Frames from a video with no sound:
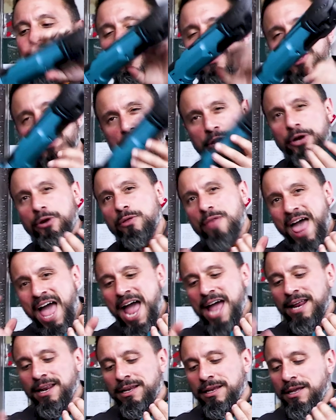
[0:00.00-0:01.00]
You hear
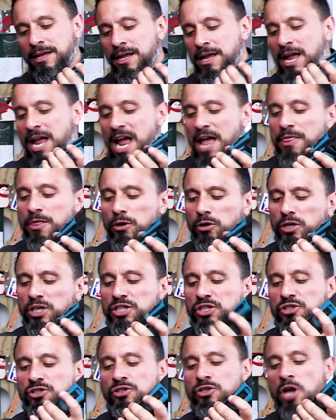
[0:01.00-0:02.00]
that? And there
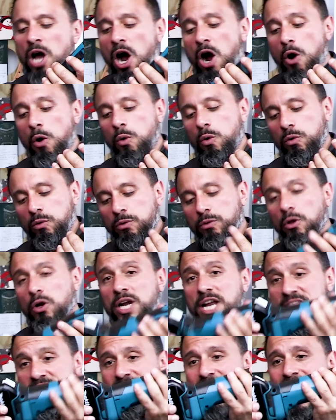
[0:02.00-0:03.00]
is no,
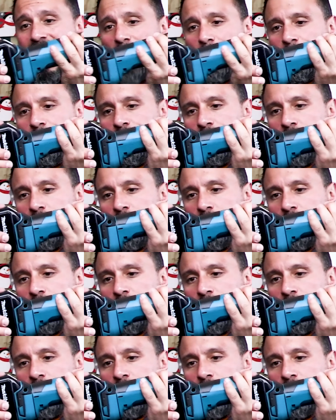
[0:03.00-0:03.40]
look at that.